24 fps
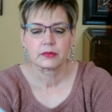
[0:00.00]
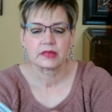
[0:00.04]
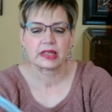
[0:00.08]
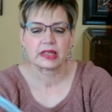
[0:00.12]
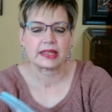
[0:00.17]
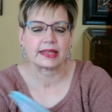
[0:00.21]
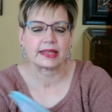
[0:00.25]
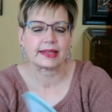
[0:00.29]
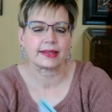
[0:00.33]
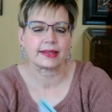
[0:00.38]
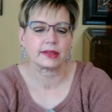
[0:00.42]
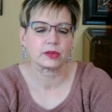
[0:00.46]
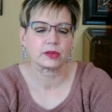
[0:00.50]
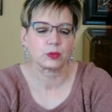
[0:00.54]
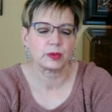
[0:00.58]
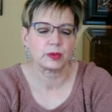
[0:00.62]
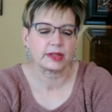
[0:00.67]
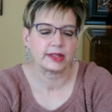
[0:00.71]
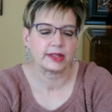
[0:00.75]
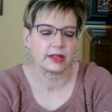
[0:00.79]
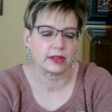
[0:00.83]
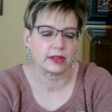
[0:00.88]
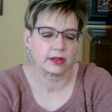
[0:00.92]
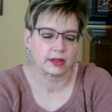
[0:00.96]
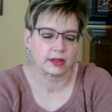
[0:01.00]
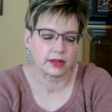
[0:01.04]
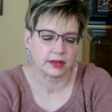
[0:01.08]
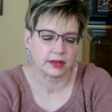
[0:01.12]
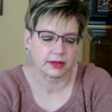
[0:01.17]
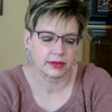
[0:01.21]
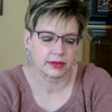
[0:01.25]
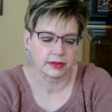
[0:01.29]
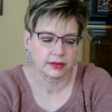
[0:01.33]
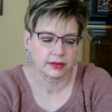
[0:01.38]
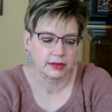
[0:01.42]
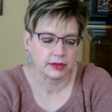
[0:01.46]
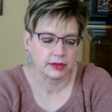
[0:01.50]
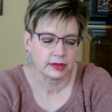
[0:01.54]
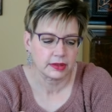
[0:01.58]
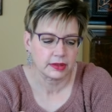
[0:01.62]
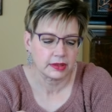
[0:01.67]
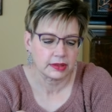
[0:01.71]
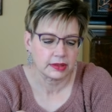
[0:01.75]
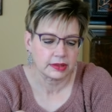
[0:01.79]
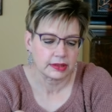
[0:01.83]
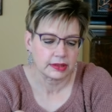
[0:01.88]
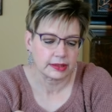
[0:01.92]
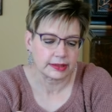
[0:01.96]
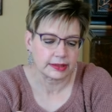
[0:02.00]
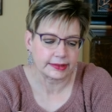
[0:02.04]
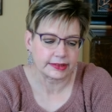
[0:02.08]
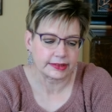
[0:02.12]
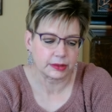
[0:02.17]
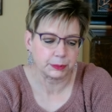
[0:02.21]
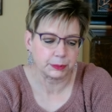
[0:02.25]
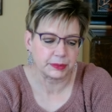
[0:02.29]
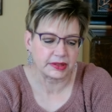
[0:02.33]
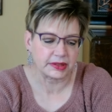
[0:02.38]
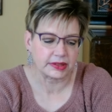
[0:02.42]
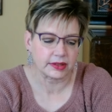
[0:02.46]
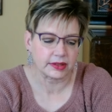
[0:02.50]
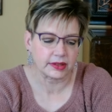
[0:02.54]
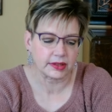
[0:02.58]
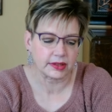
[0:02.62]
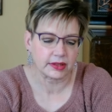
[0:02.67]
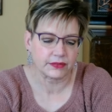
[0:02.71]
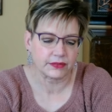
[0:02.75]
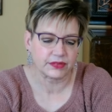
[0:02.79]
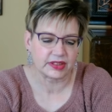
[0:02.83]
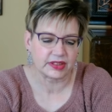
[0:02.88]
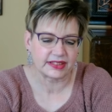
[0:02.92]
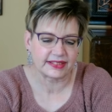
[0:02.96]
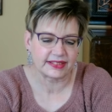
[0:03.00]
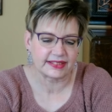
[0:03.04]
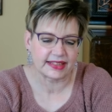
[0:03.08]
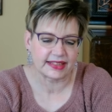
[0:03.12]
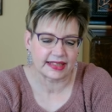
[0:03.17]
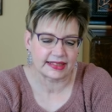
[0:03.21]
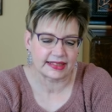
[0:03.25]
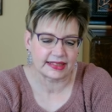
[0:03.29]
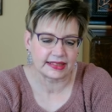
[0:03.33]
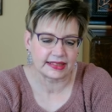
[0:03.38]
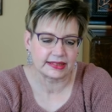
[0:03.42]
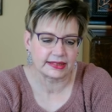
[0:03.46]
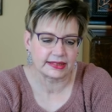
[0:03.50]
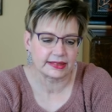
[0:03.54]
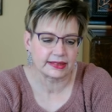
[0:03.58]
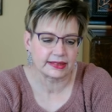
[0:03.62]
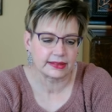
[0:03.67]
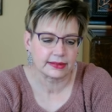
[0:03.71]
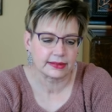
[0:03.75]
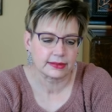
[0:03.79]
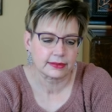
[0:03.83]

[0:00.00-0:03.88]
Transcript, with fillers: and we are in the middle of the second